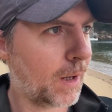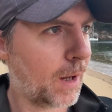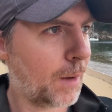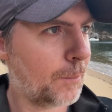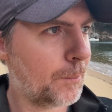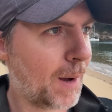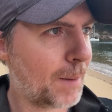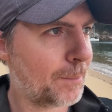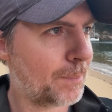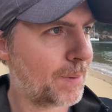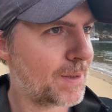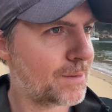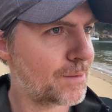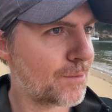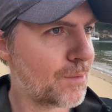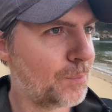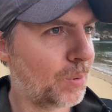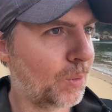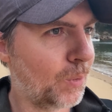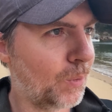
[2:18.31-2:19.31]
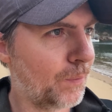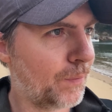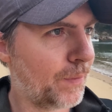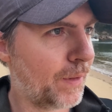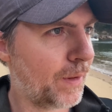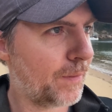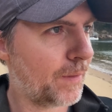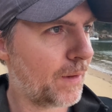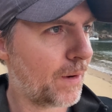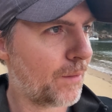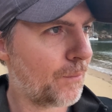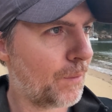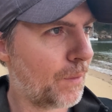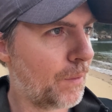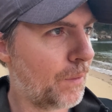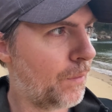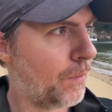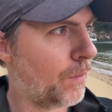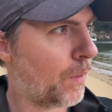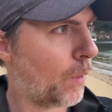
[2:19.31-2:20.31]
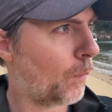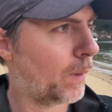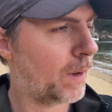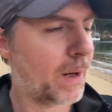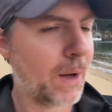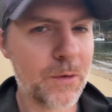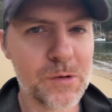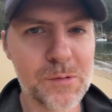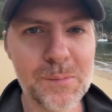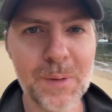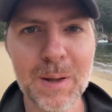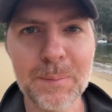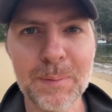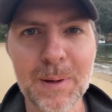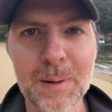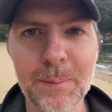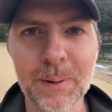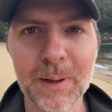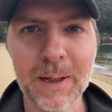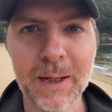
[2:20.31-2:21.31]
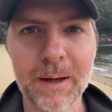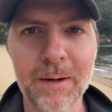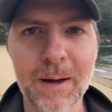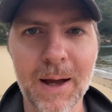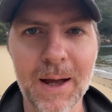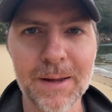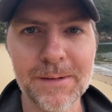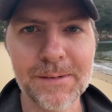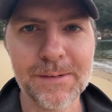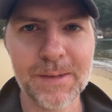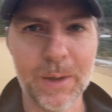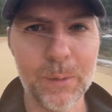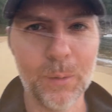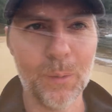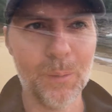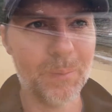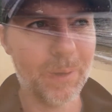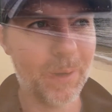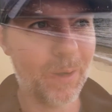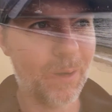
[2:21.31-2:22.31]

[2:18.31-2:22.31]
I'm happy to report that there are nowhere near as many people here as there normally